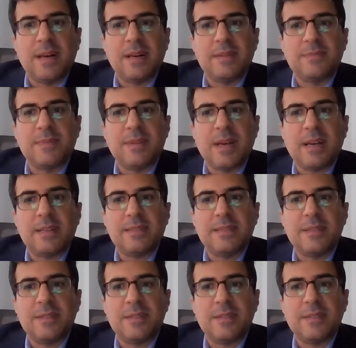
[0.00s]
Uh,
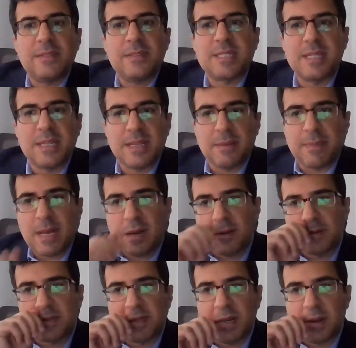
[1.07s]
here's a question
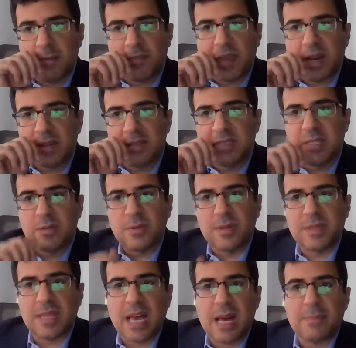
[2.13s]
about um, how to deal
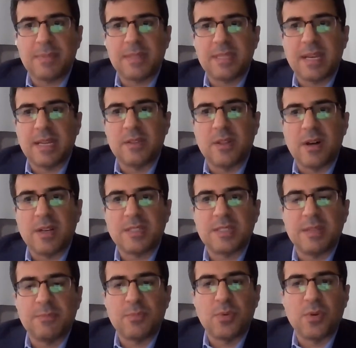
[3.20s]
with appetite loss
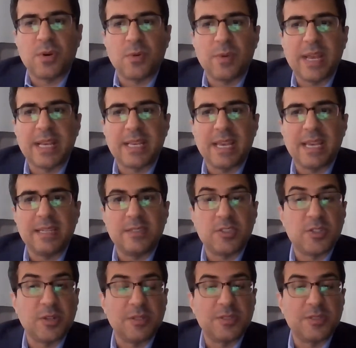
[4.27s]
and poor weight gain in
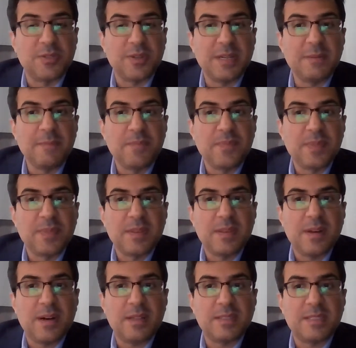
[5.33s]
children
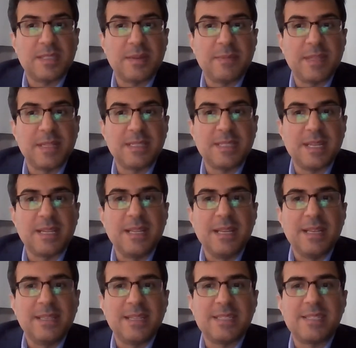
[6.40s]
on stimulants. And
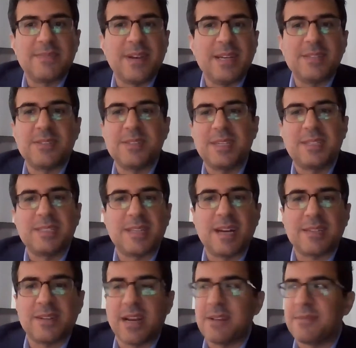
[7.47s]
this is very interesting because
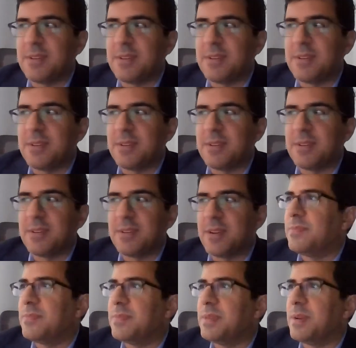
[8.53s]
Dr. Ivanov, I
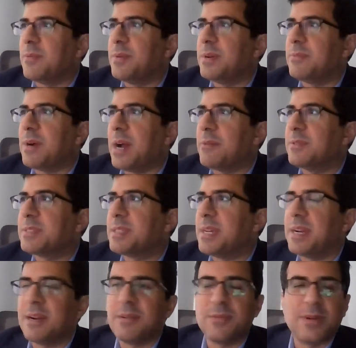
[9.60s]
you know, we, I was
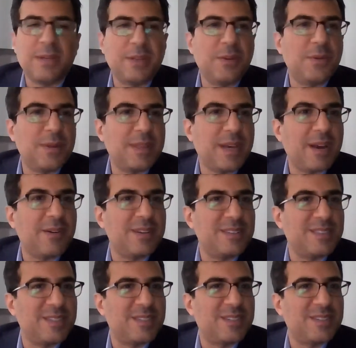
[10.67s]
there when you were there
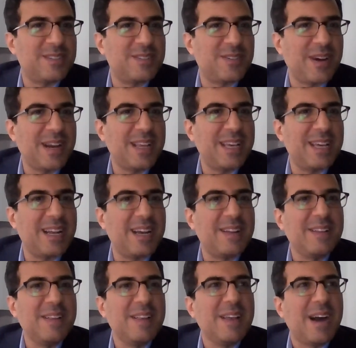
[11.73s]
as a trainee, and
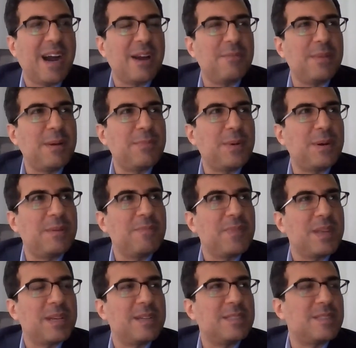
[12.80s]
I, I remember
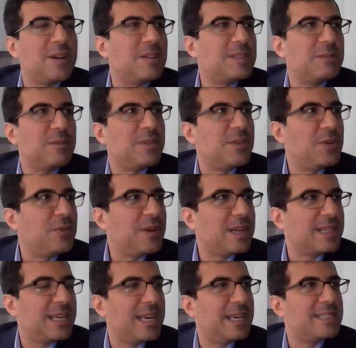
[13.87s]
consulting with you
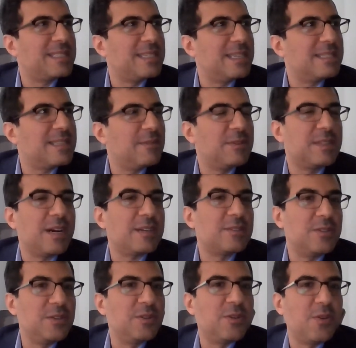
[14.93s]
on cases and with
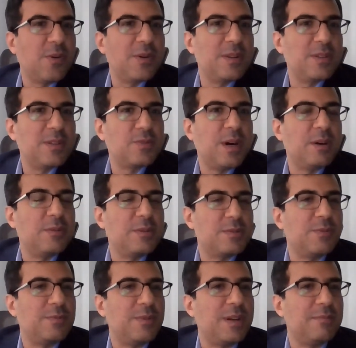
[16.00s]
Dr. Newcorn as well, who was
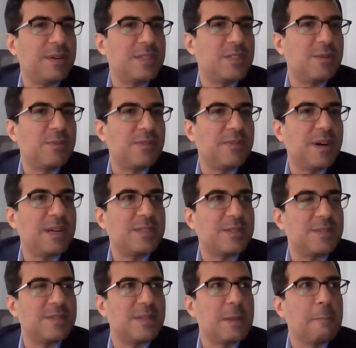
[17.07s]
one of my
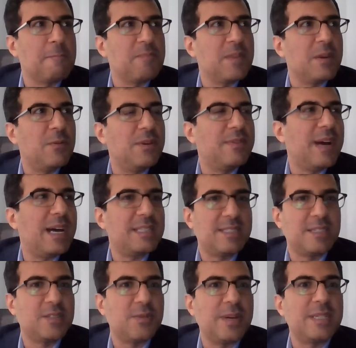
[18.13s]
supervisors. And we've had
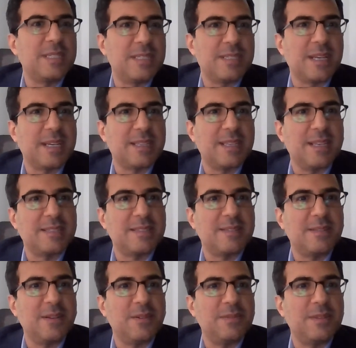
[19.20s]
situations like
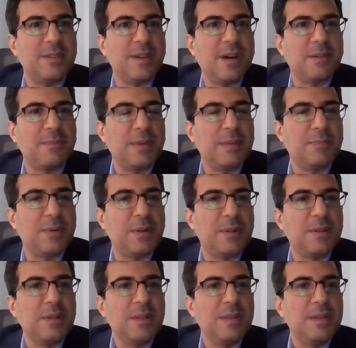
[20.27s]
this. You know, young
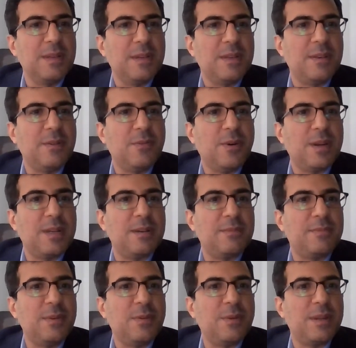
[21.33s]
people, you want
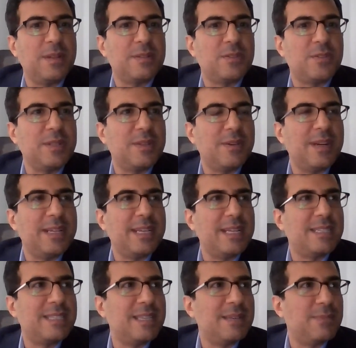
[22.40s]
to you want to treat their
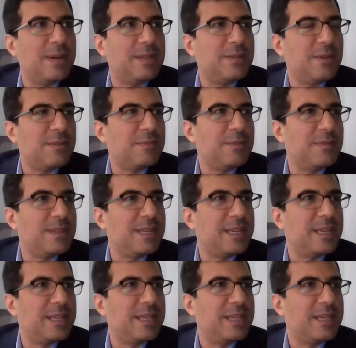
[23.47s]
ADHD, but you have to be really
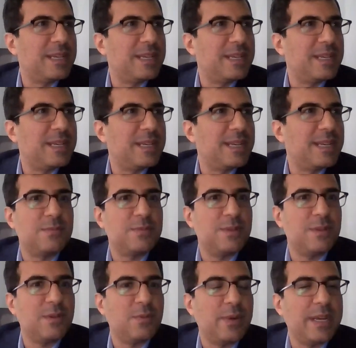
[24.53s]
careful about
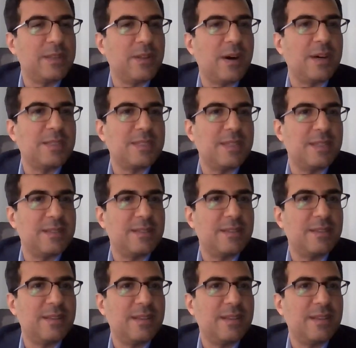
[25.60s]
you know weight loss and